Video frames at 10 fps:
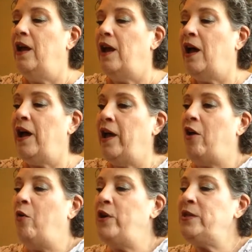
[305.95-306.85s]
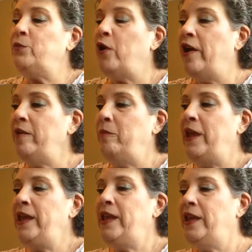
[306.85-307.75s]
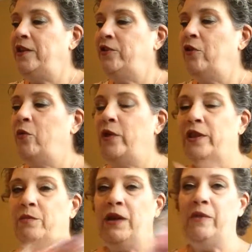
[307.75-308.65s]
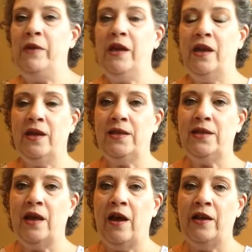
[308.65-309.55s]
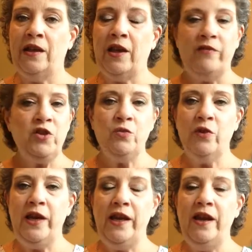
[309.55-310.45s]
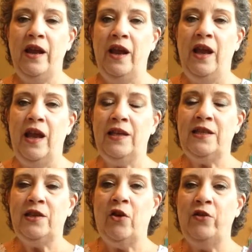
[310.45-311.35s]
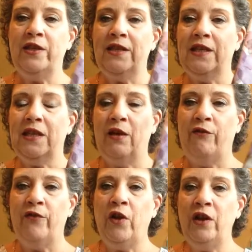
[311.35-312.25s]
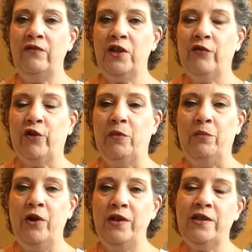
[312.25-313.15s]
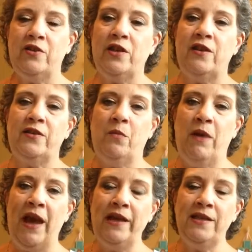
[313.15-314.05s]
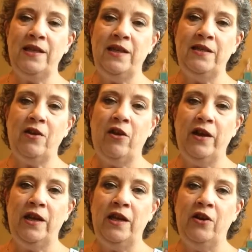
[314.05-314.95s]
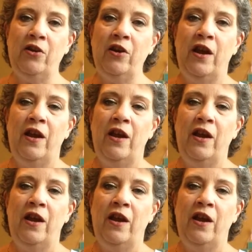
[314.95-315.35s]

I always brought my Kindle with me because I love to read, and so this is full of different books. There's also magazines on here.